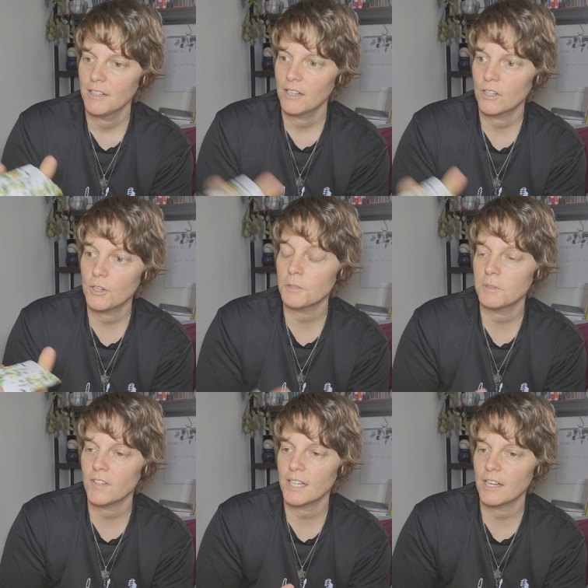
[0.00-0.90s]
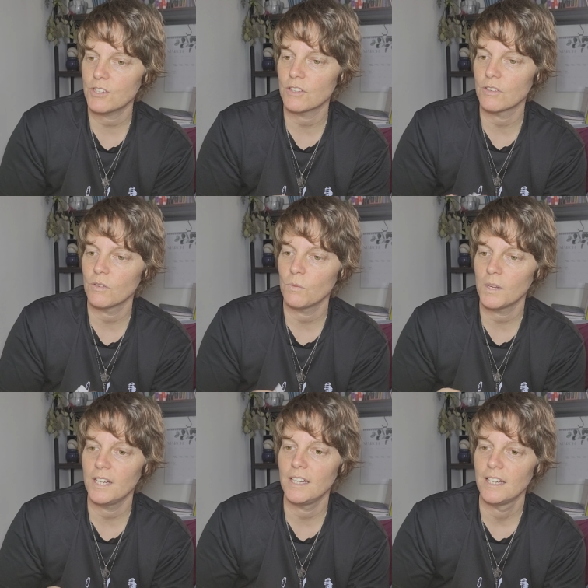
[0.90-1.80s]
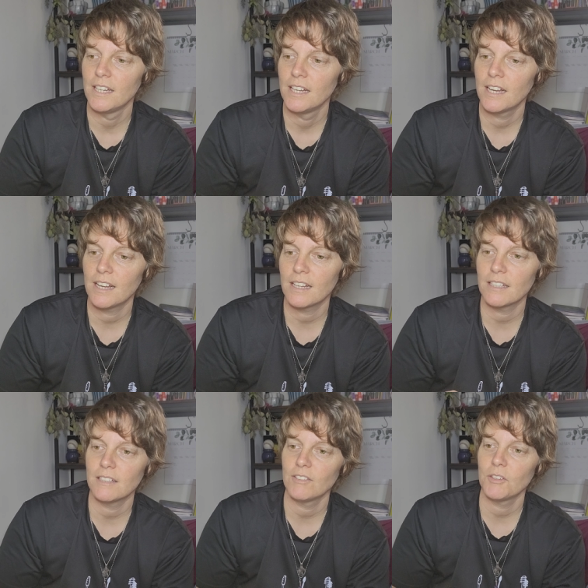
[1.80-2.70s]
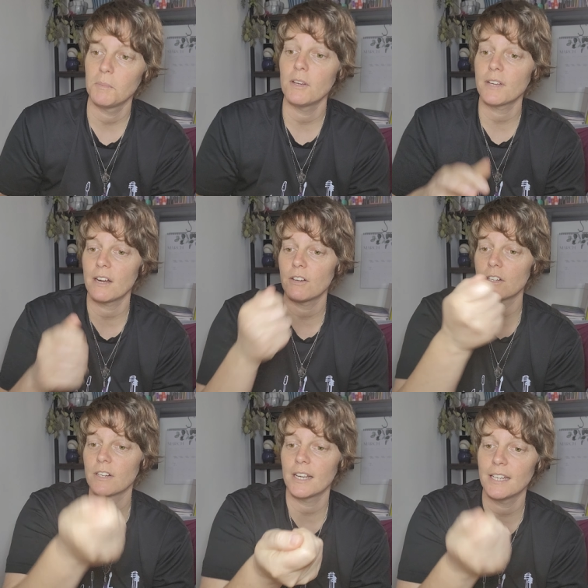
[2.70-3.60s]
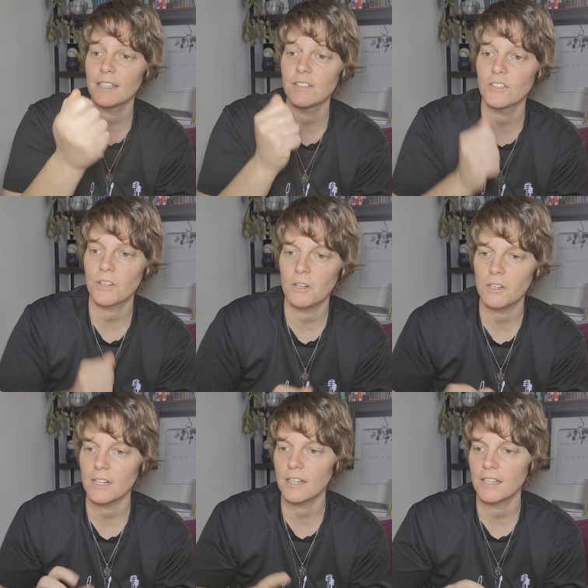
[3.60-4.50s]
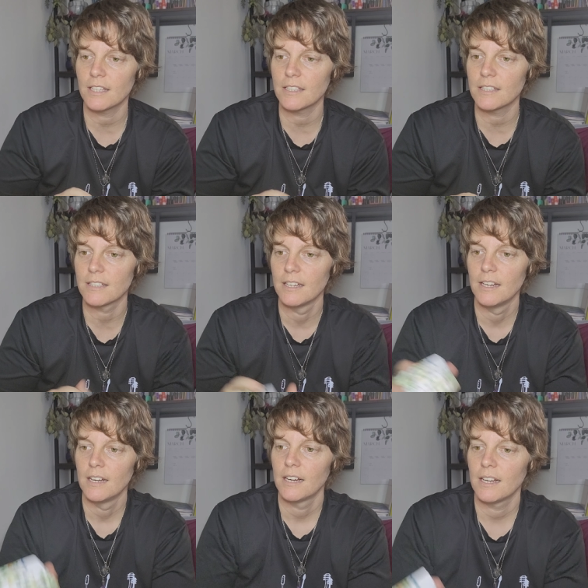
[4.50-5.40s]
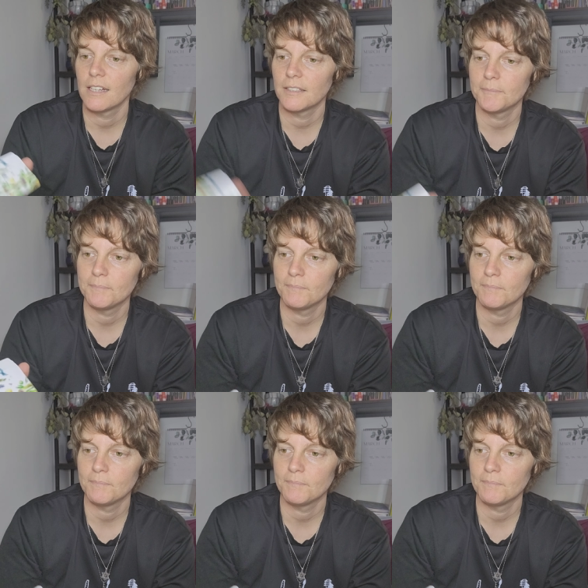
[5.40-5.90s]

Christmas Vacation when uh, the mail carrier hands Clark his um,